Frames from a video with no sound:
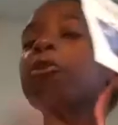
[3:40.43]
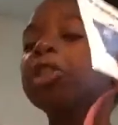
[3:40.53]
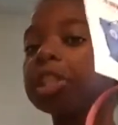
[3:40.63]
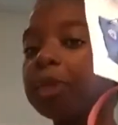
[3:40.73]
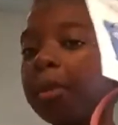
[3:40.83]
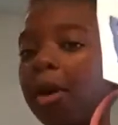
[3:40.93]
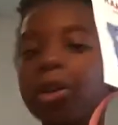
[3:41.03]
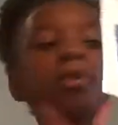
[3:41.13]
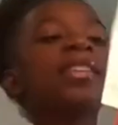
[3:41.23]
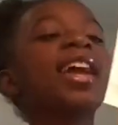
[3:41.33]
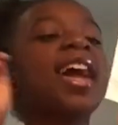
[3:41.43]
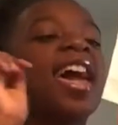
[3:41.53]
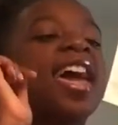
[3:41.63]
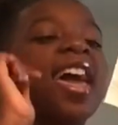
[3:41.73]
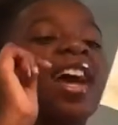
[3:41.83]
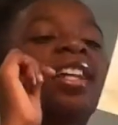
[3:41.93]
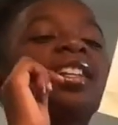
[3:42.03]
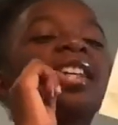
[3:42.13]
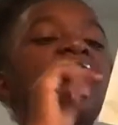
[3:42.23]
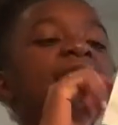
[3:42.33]
which is my model,
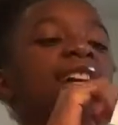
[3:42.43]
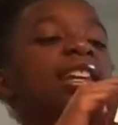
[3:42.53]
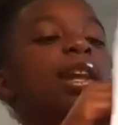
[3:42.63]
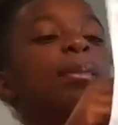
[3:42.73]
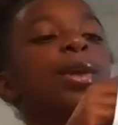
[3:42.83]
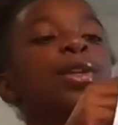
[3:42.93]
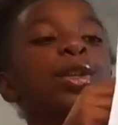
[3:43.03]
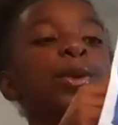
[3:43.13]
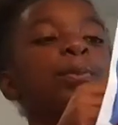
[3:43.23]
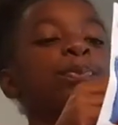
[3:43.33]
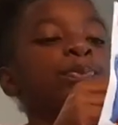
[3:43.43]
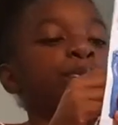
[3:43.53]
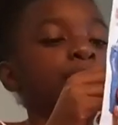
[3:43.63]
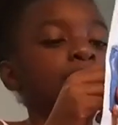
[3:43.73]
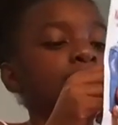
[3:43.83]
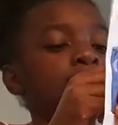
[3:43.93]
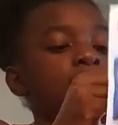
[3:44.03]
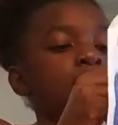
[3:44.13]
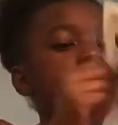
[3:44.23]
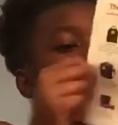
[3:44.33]
and the Kånken number 2.
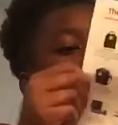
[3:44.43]
It has